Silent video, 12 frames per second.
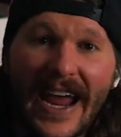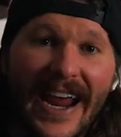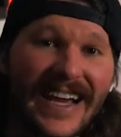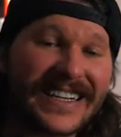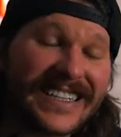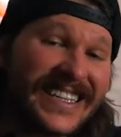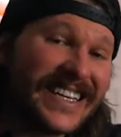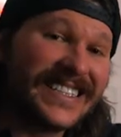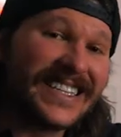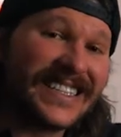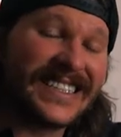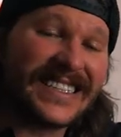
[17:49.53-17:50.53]
and click
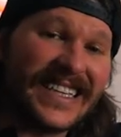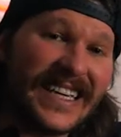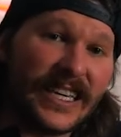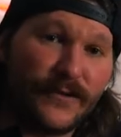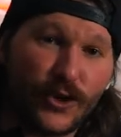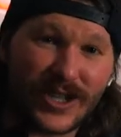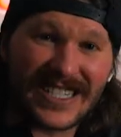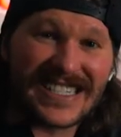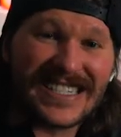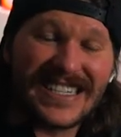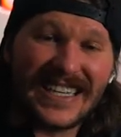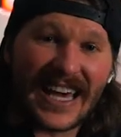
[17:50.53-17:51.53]
the link if you can
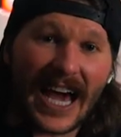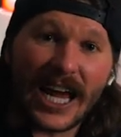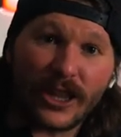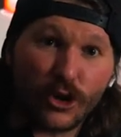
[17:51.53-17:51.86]
see that.